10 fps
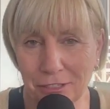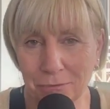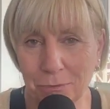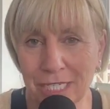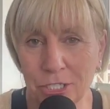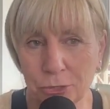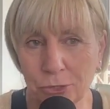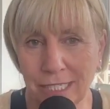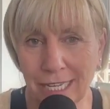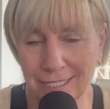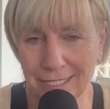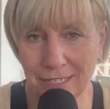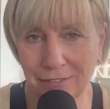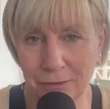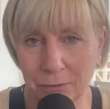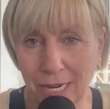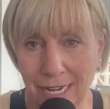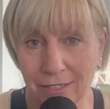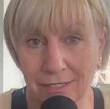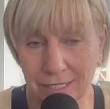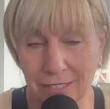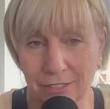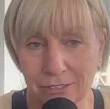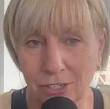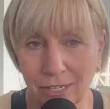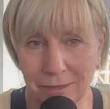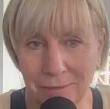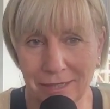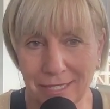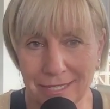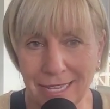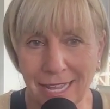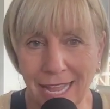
me and Julie and Stephen were at dinner talking about this,